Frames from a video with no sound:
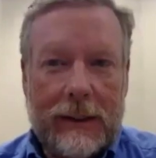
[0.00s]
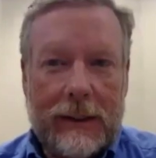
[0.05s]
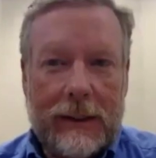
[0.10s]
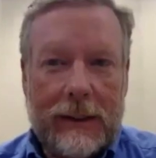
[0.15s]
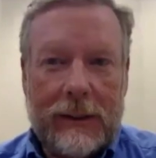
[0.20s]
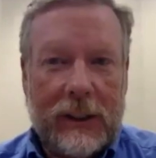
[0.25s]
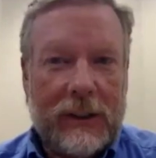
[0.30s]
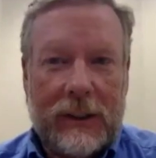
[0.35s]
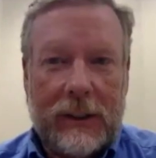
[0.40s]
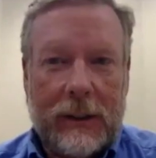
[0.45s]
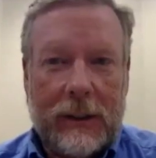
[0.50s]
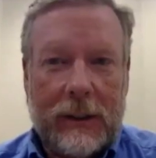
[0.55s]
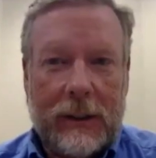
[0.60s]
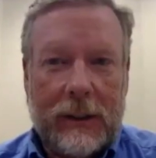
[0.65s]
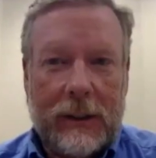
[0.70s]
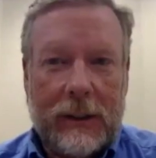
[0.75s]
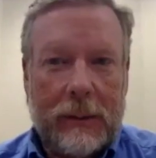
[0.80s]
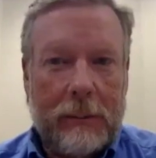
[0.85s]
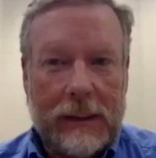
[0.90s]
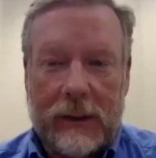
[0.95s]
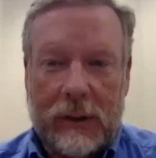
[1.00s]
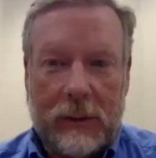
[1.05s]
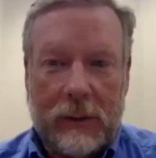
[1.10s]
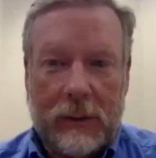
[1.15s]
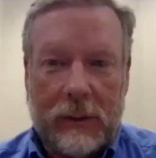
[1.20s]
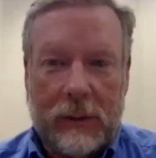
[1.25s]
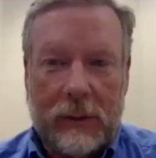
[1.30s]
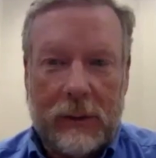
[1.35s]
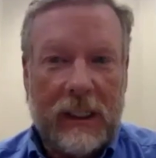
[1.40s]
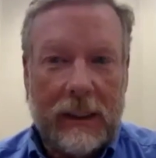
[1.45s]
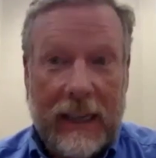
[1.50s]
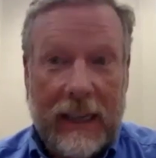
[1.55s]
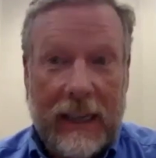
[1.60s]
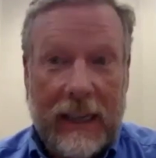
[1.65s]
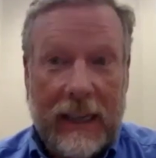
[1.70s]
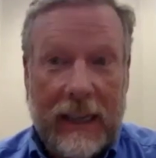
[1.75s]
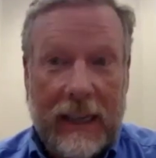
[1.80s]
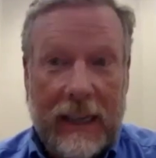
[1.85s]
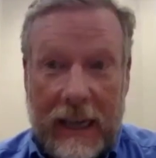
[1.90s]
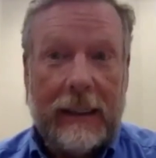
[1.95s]
It just amazes me
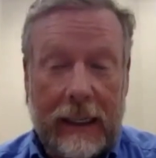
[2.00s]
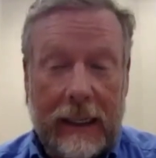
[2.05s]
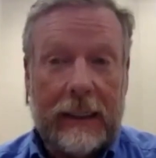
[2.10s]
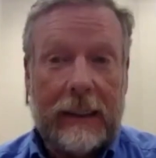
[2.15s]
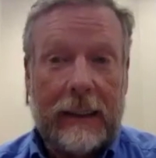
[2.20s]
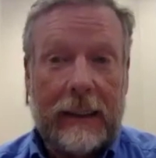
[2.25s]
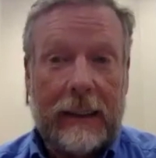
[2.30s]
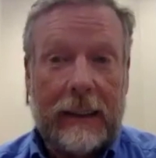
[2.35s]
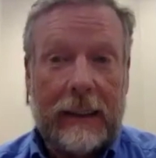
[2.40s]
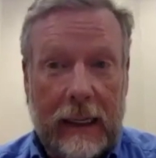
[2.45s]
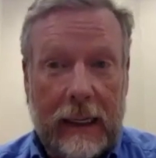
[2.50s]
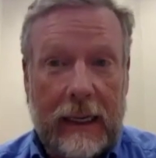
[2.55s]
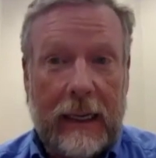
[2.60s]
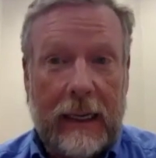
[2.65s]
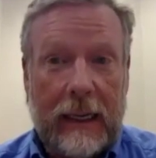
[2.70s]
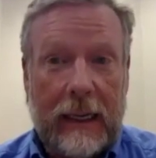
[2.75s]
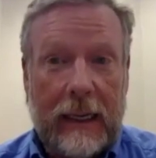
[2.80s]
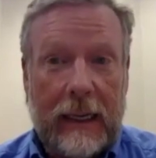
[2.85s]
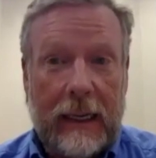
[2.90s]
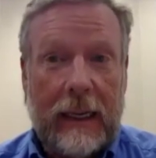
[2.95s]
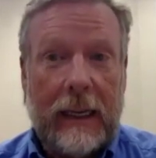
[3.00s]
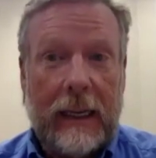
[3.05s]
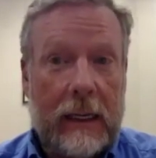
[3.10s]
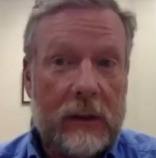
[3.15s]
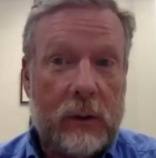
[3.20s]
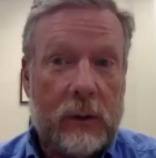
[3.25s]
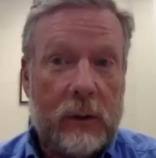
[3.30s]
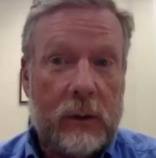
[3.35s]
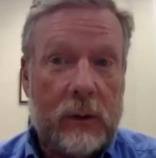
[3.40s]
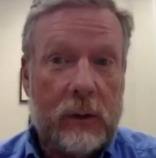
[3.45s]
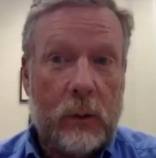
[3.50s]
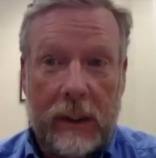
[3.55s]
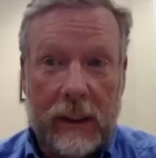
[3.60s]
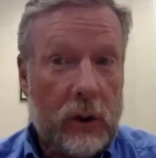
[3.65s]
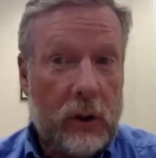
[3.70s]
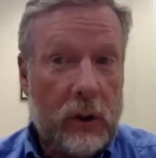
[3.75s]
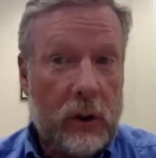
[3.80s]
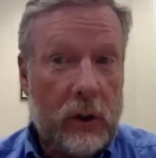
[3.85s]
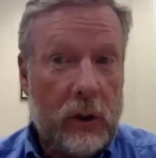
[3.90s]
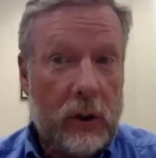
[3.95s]
again and again and again as we
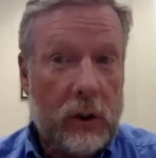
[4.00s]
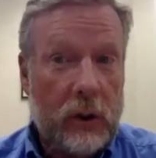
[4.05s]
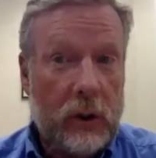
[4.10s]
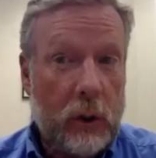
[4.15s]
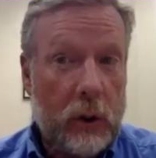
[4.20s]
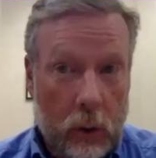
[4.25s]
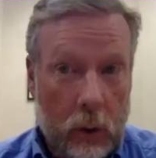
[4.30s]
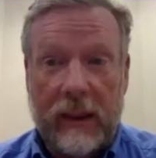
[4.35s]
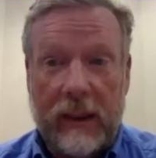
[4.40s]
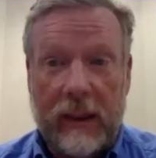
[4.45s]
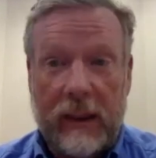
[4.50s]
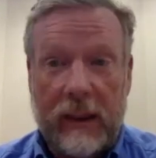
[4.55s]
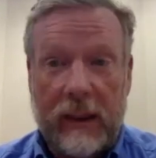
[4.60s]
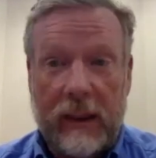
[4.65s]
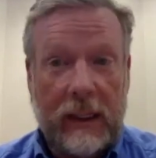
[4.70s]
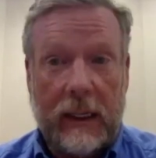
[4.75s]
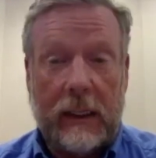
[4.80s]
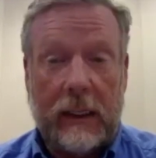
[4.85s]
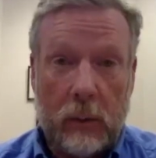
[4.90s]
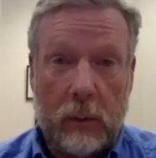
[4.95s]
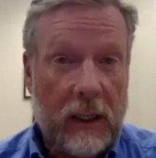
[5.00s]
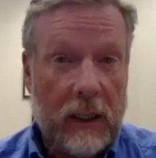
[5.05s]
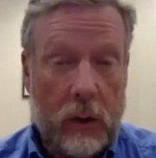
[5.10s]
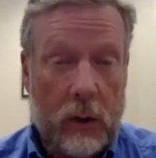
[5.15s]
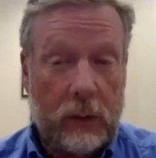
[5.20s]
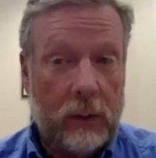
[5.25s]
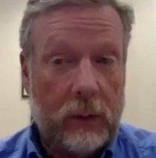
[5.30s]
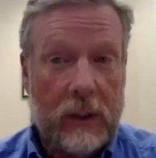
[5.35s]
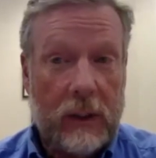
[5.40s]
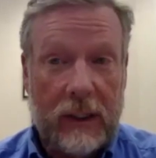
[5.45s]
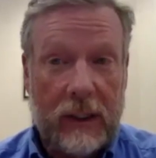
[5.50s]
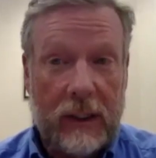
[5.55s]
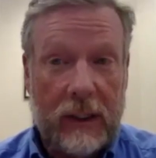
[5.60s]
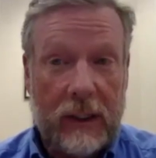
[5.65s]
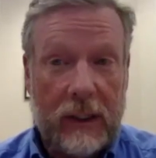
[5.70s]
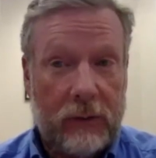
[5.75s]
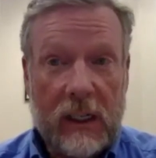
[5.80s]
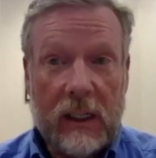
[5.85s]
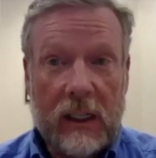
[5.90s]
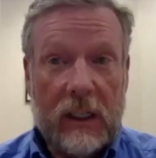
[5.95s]
endure different things, as we go through
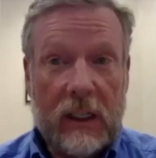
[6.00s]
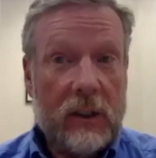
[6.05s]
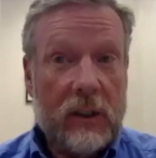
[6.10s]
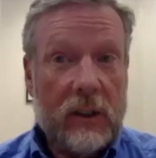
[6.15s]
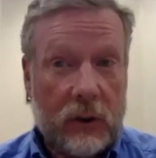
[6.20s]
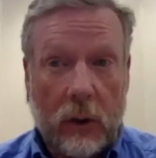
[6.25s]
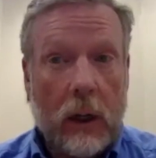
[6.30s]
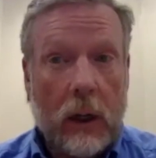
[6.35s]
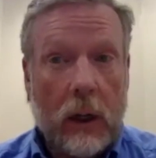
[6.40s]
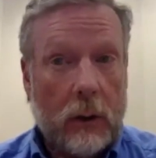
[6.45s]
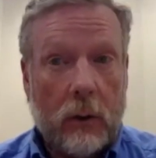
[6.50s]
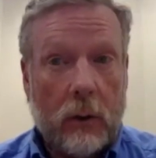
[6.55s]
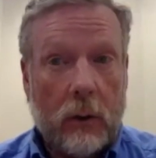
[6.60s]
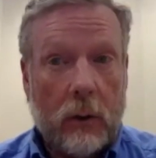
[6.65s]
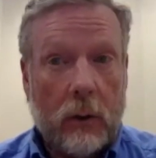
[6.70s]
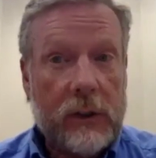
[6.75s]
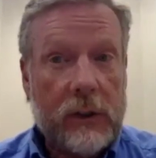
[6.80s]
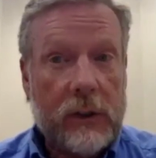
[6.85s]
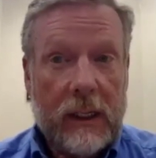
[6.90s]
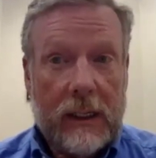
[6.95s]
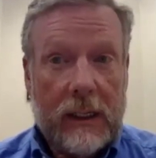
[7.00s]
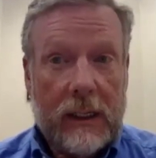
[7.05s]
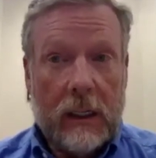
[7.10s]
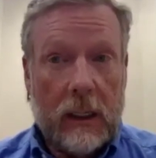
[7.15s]
different struggles,